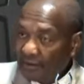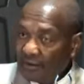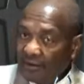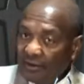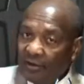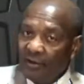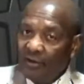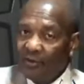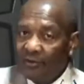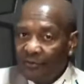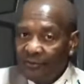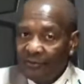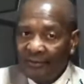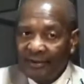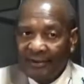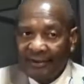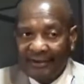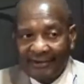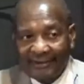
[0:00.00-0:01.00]
You
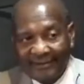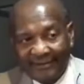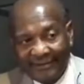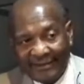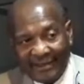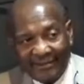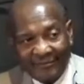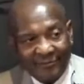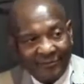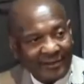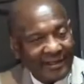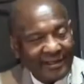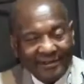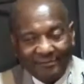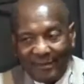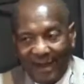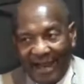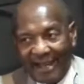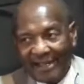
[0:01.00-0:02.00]
know, they
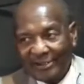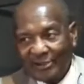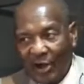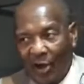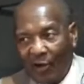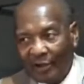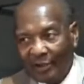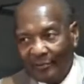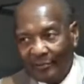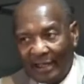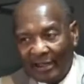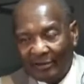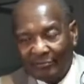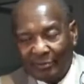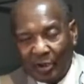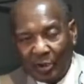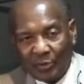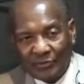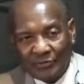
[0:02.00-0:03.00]
didn't mind talking about
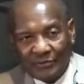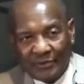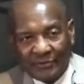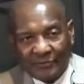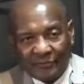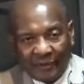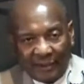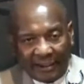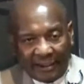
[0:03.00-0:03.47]
Moses and